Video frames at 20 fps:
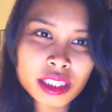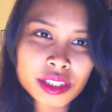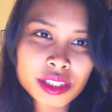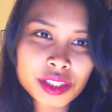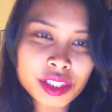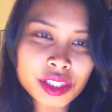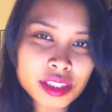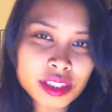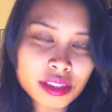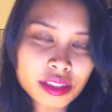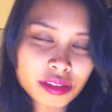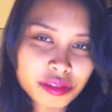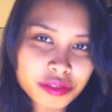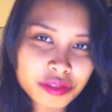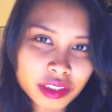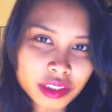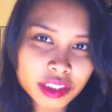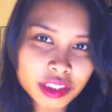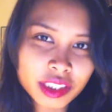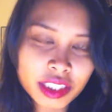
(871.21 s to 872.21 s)
she still
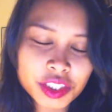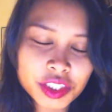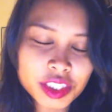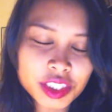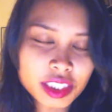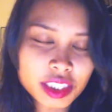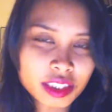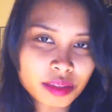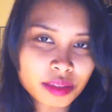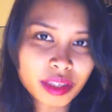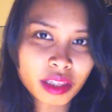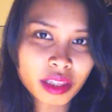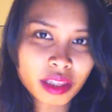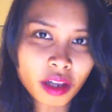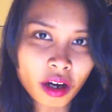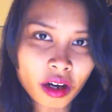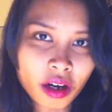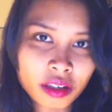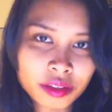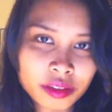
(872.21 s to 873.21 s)
feels that she doesn't
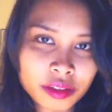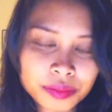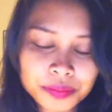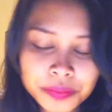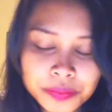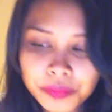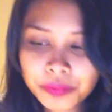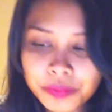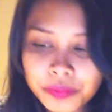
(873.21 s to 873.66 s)
belong.